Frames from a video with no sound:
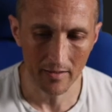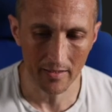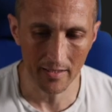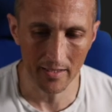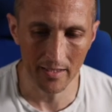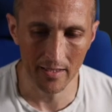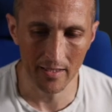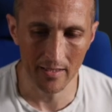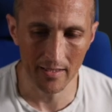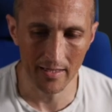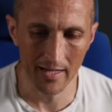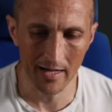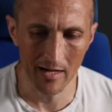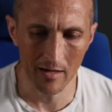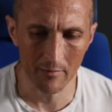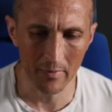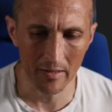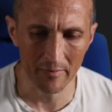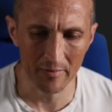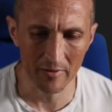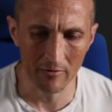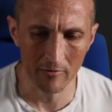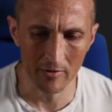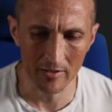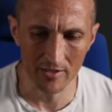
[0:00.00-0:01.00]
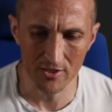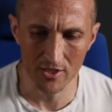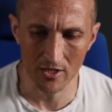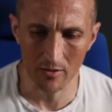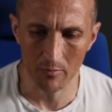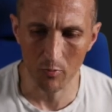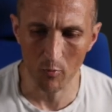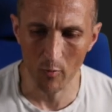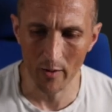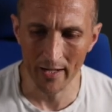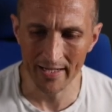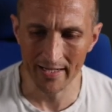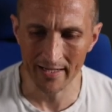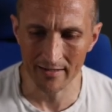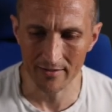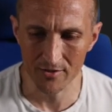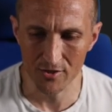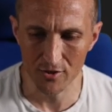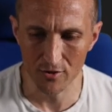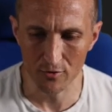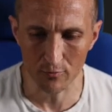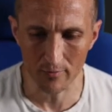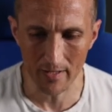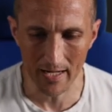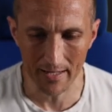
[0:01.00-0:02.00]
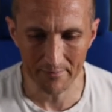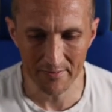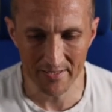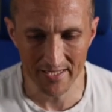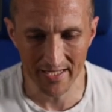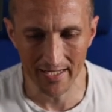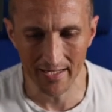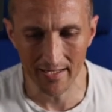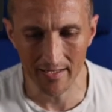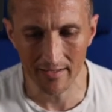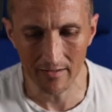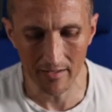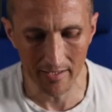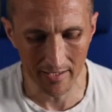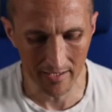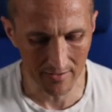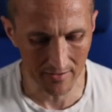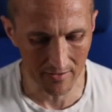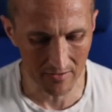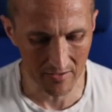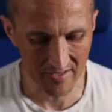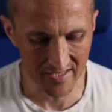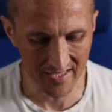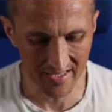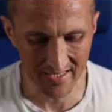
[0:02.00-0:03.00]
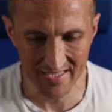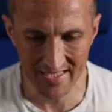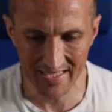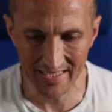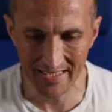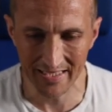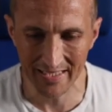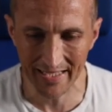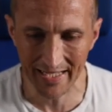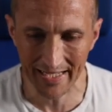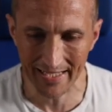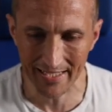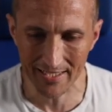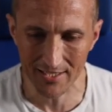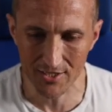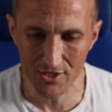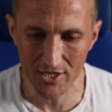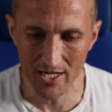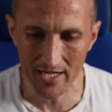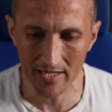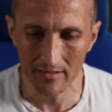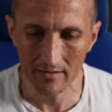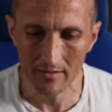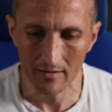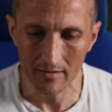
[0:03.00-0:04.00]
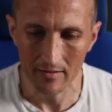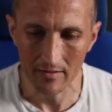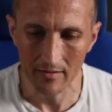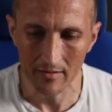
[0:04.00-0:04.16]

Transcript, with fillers: And now maybe I want to jump way down to wrap scan. I can do 16 and J.